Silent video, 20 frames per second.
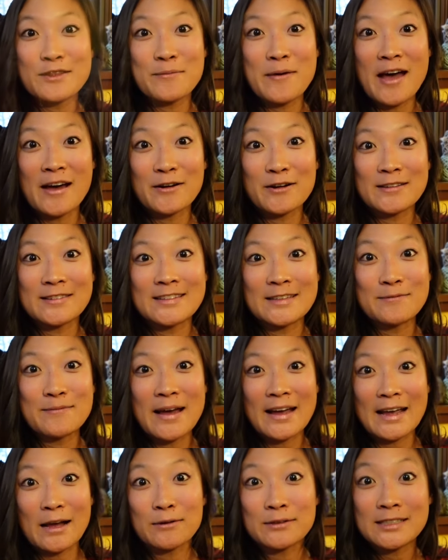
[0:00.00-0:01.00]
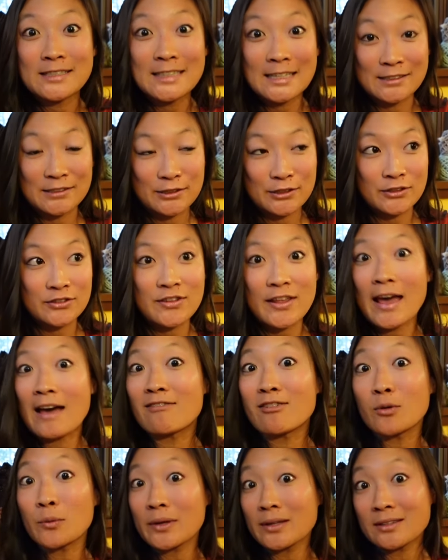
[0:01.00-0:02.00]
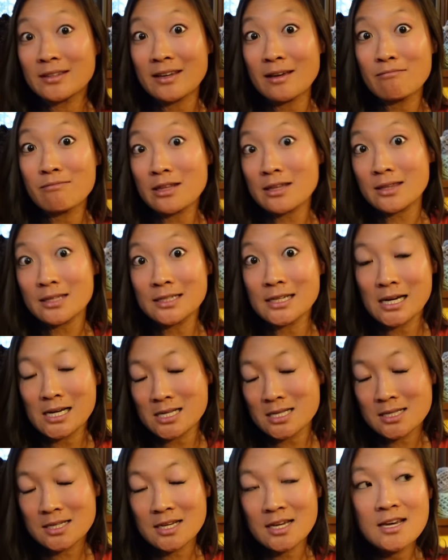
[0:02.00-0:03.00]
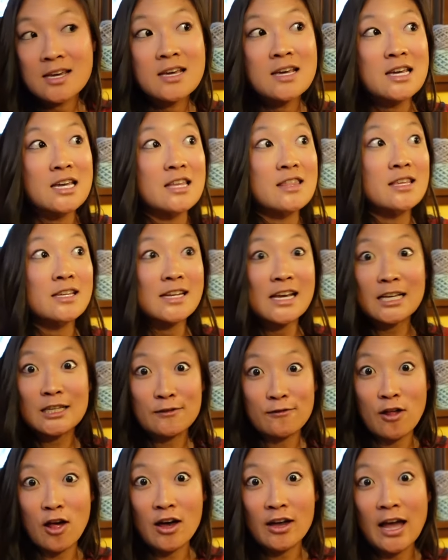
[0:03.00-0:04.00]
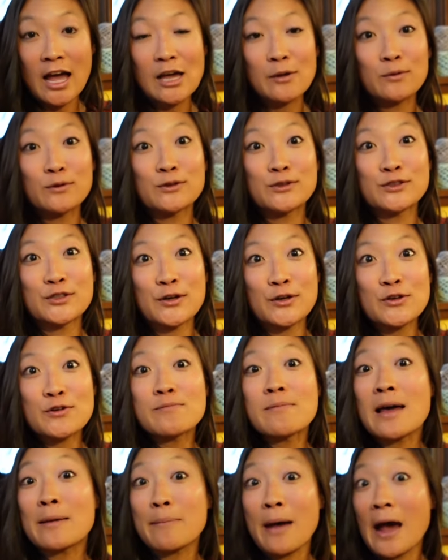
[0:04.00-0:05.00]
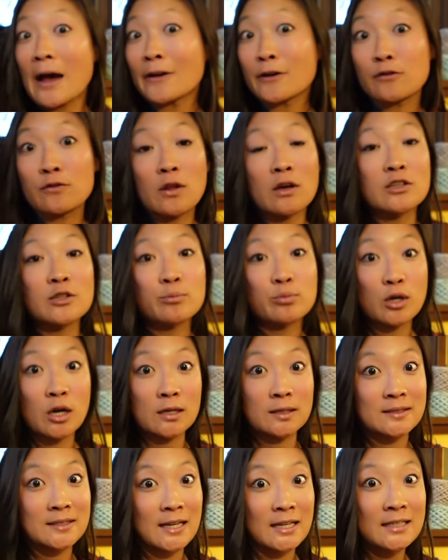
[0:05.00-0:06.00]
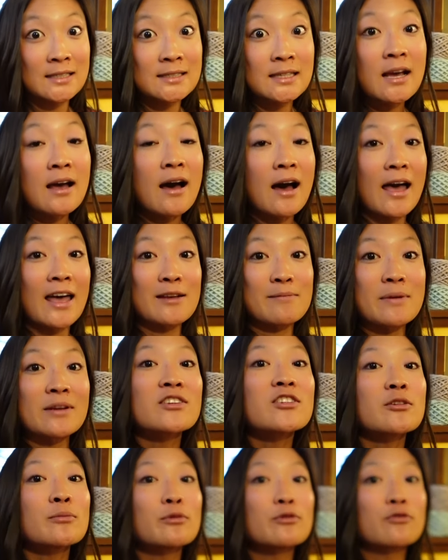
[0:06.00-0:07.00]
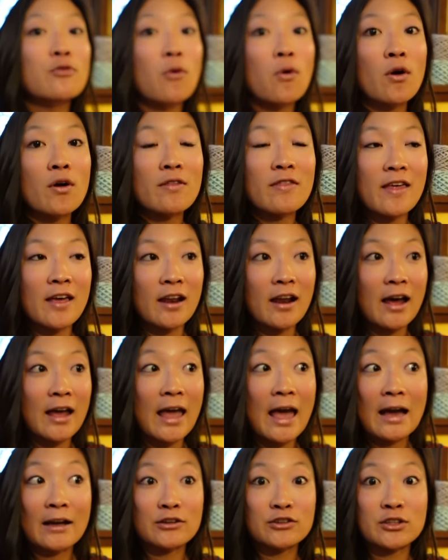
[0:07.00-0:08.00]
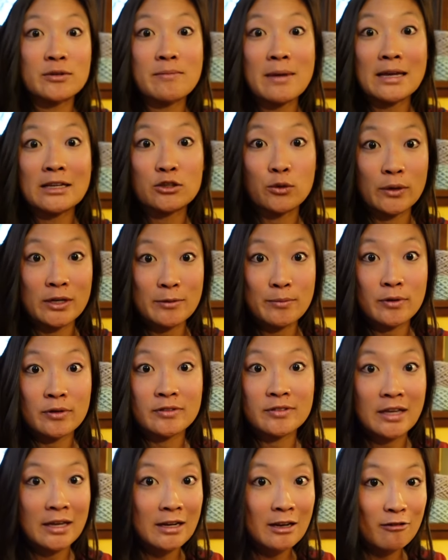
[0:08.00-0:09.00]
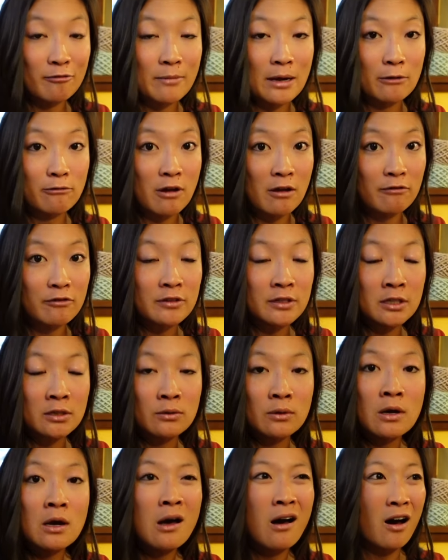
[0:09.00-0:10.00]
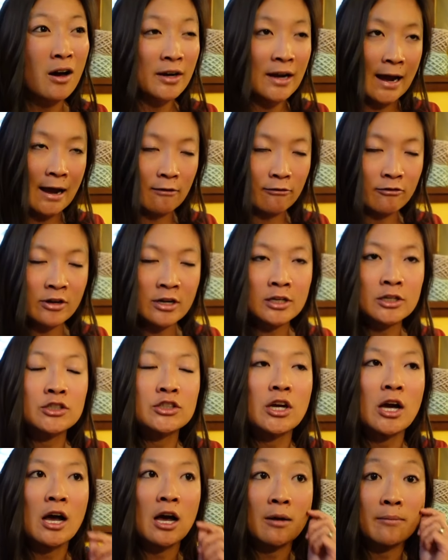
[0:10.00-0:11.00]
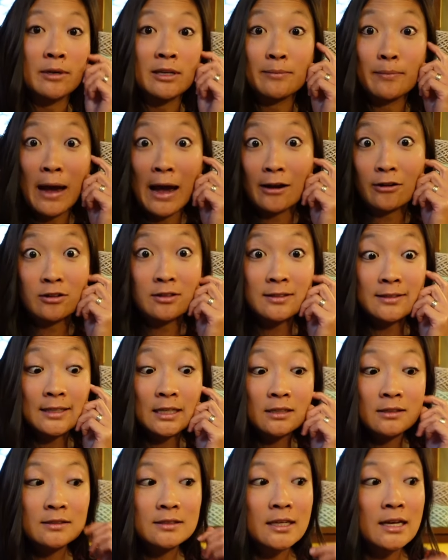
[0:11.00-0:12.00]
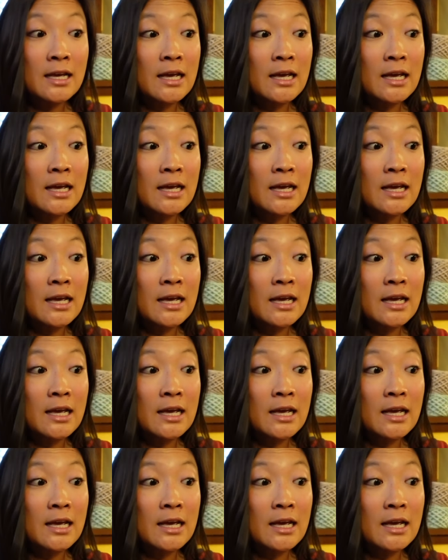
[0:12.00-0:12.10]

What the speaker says: the pattern sent back out to testers. They have a week to complete the test. In the next vlog, I will show you my pattern launch process. I had mentioned before that I actually make 20% of my revenue on average in pattern sales,